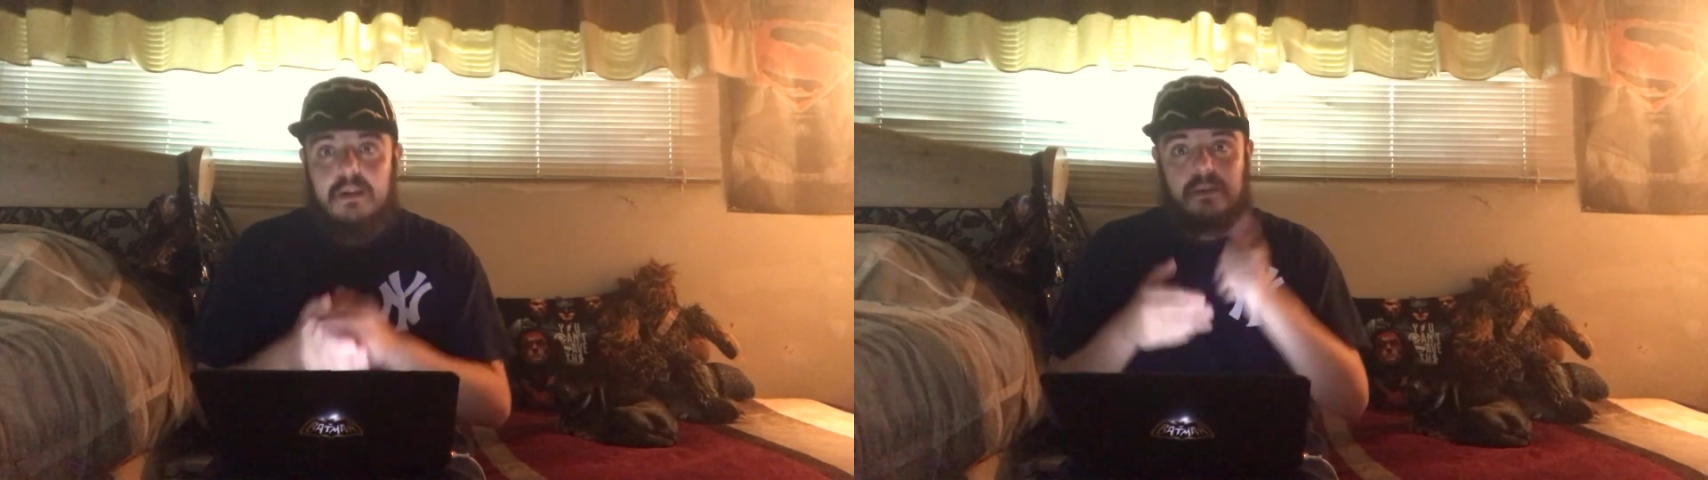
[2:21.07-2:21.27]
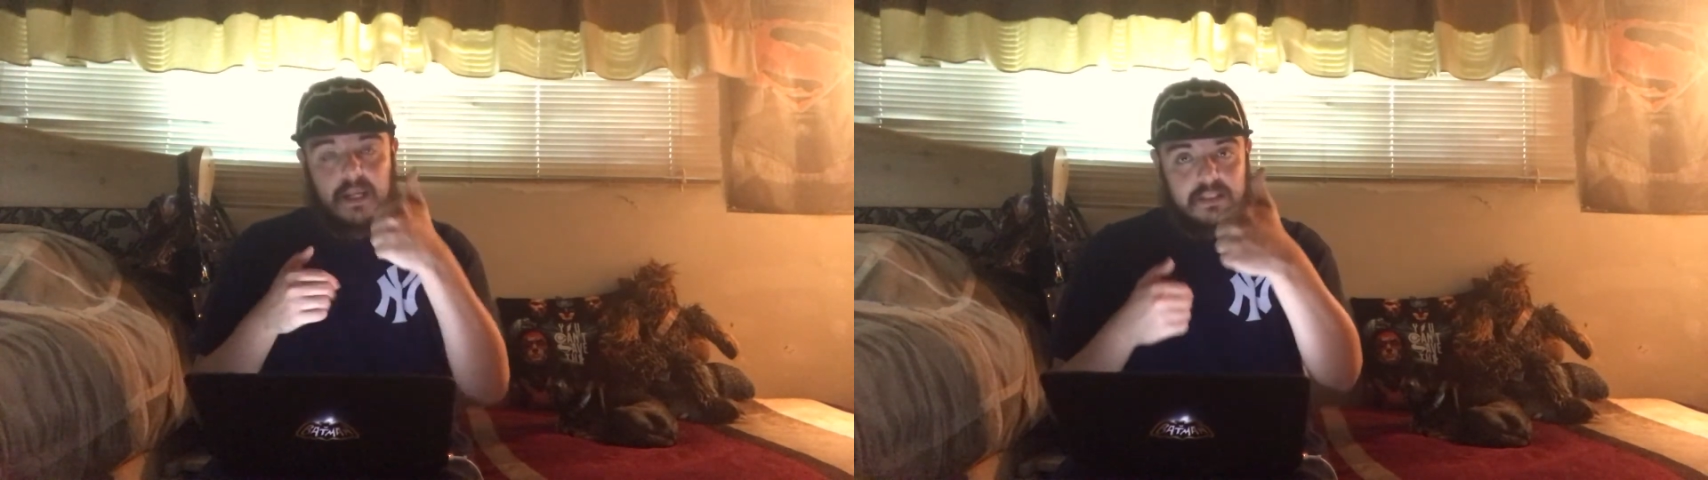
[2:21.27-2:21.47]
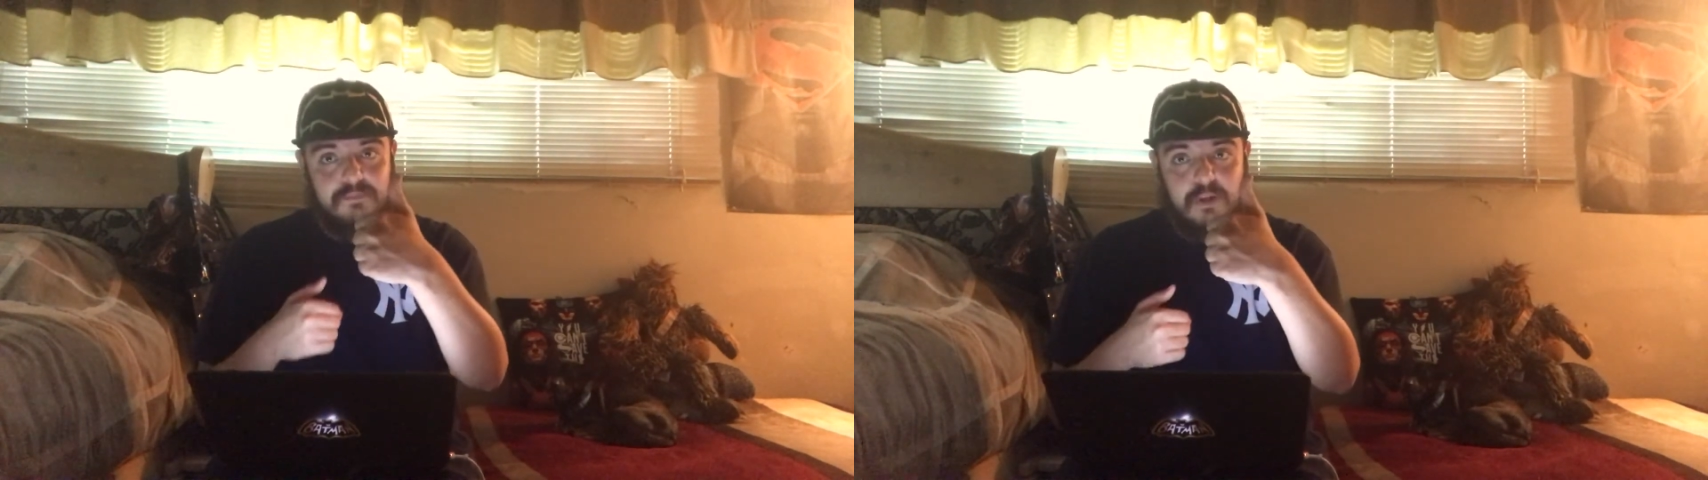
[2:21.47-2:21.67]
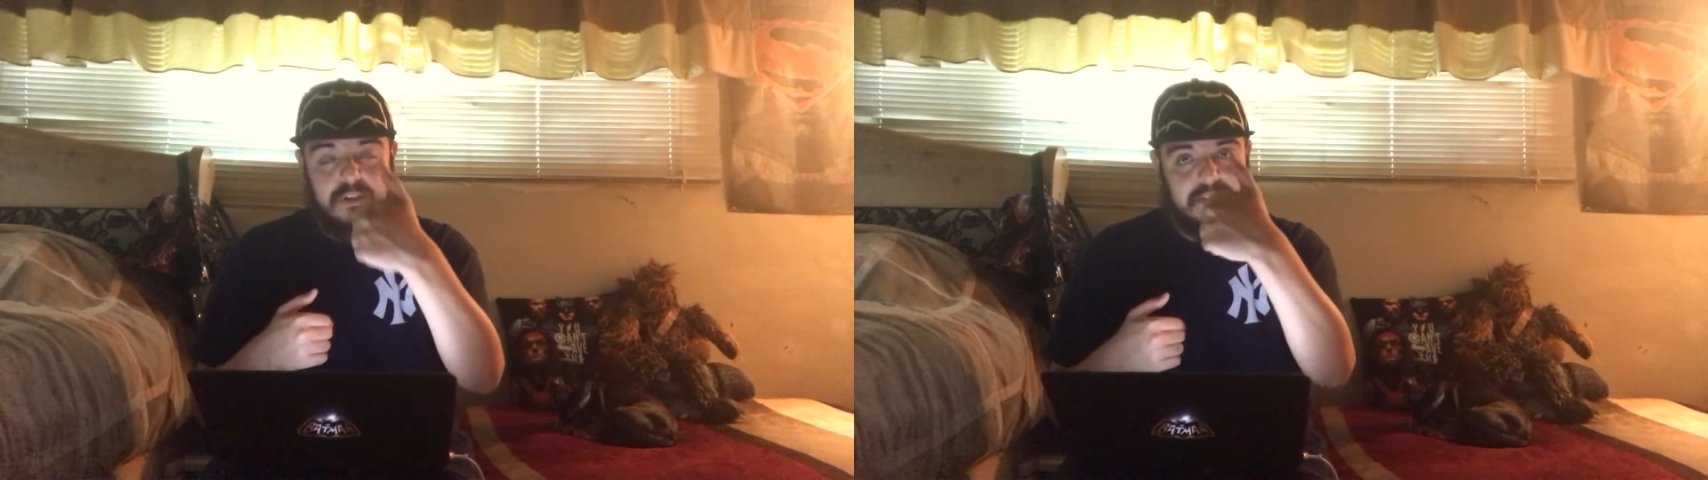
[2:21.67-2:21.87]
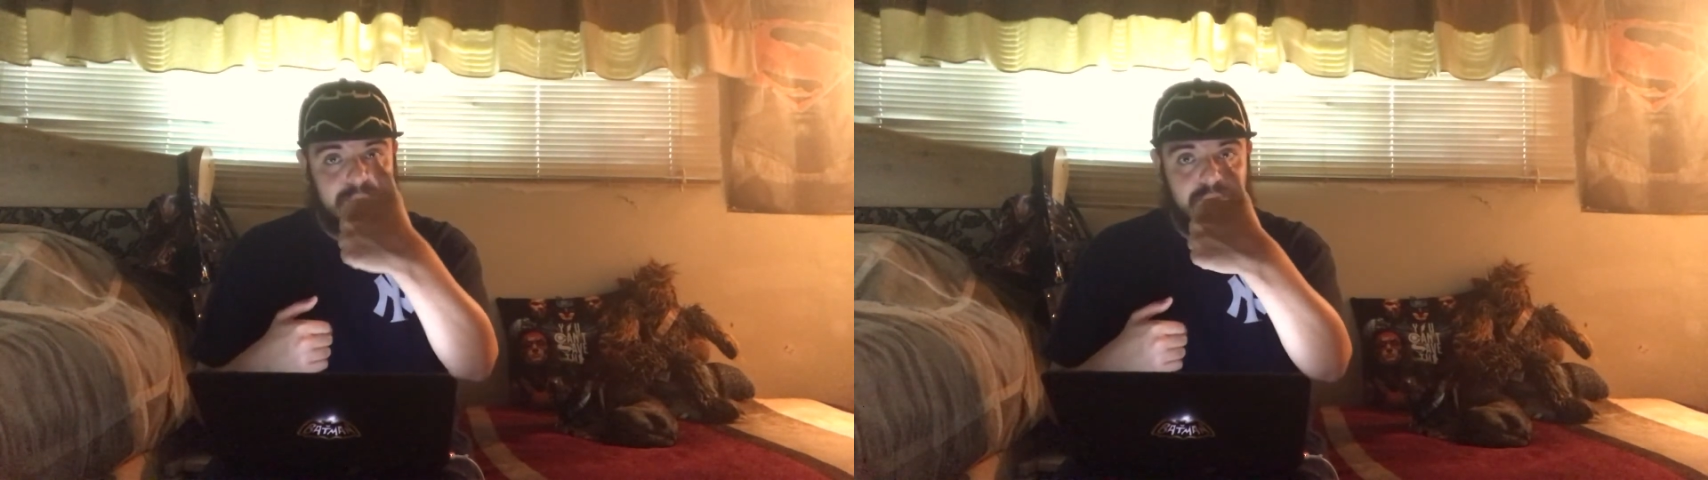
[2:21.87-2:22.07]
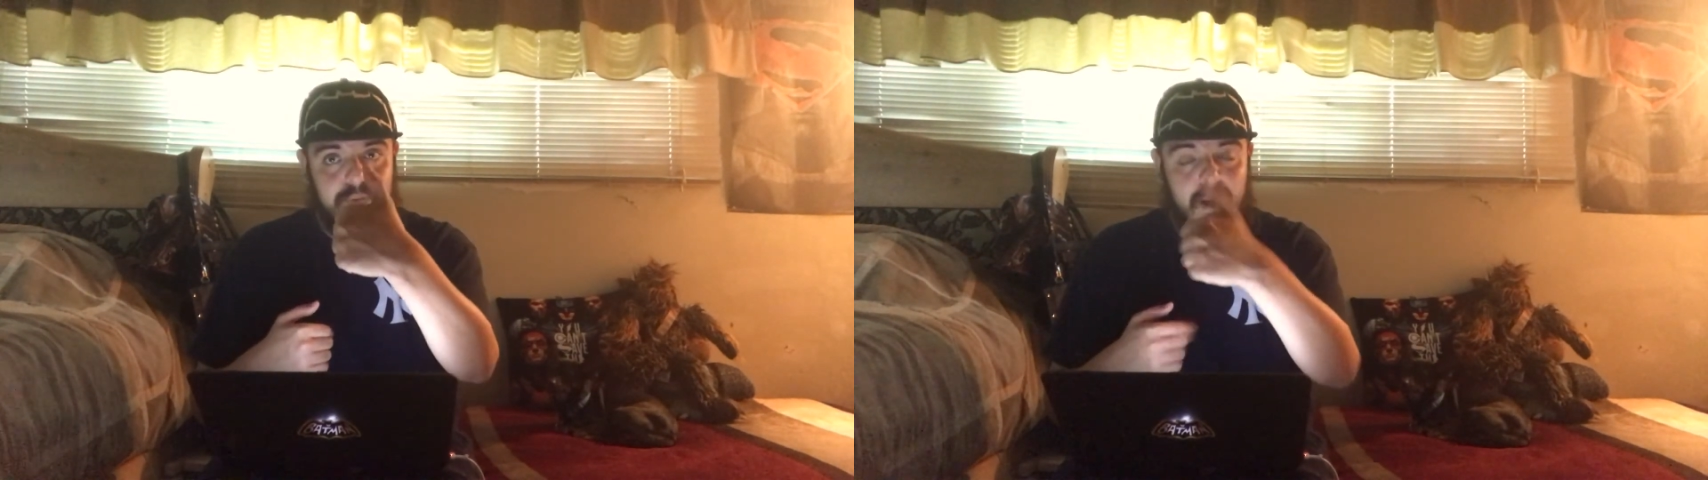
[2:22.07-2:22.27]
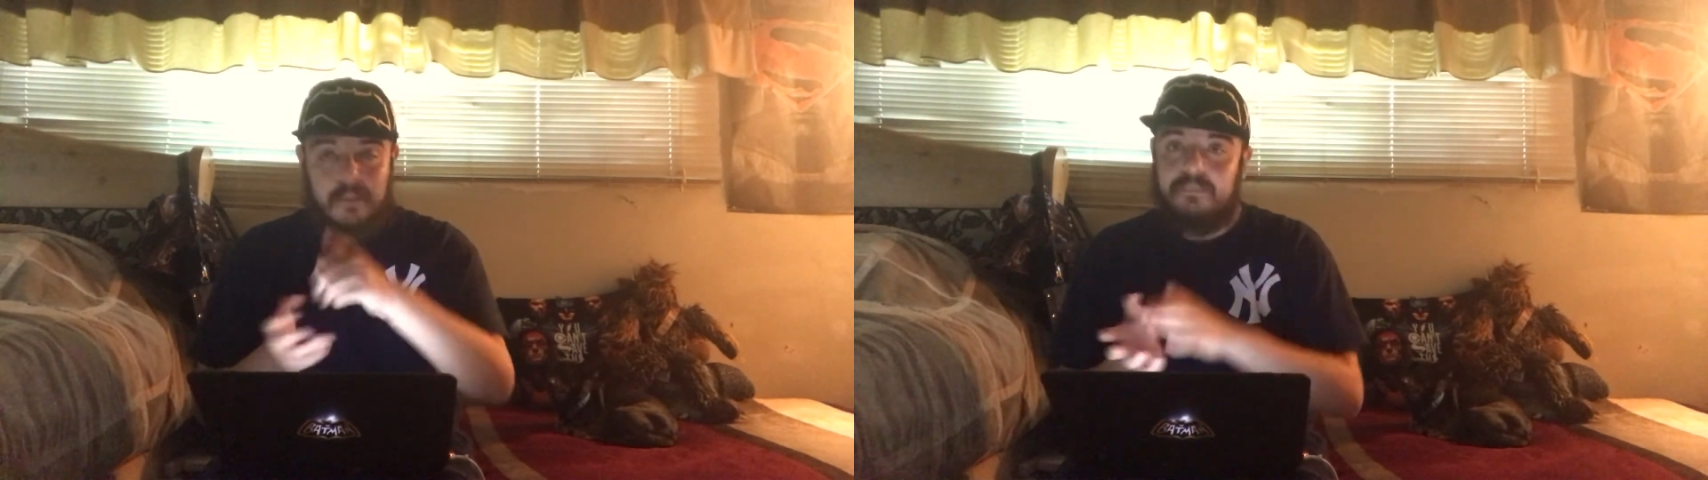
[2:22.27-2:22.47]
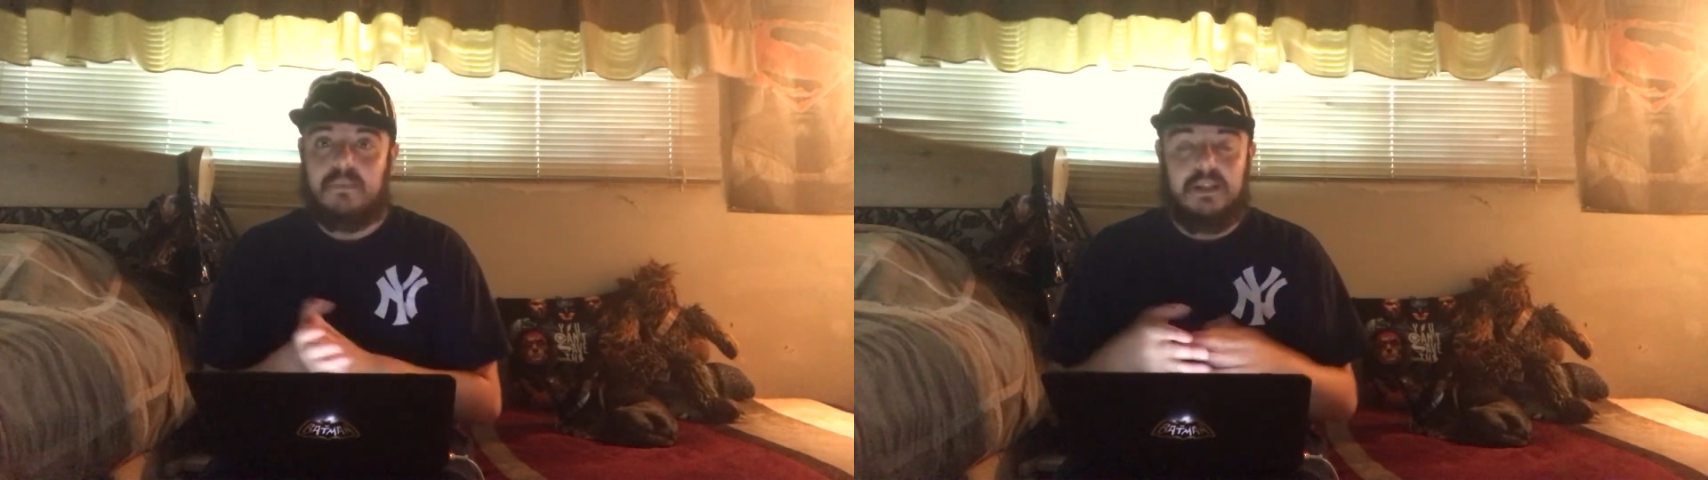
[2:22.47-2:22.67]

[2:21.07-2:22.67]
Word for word: Like this video, slap the thumb.